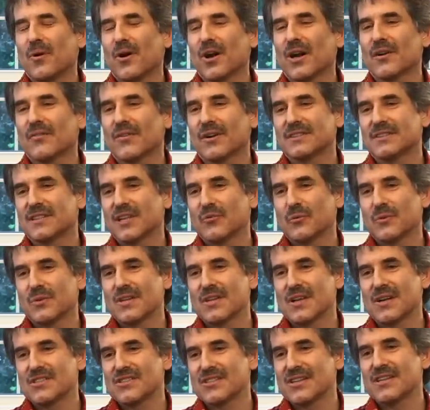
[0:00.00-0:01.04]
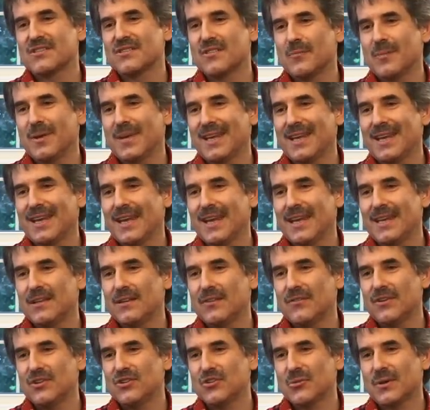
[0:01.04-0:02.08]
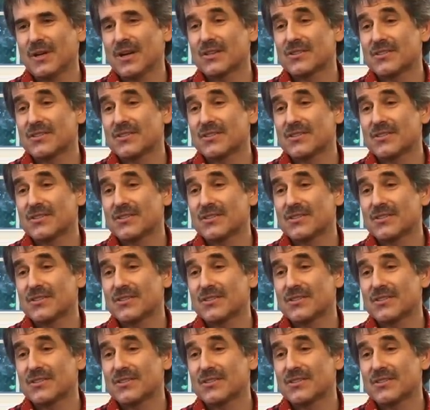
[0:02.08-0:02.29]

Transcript: part of ourselves is our sense of being an individuate,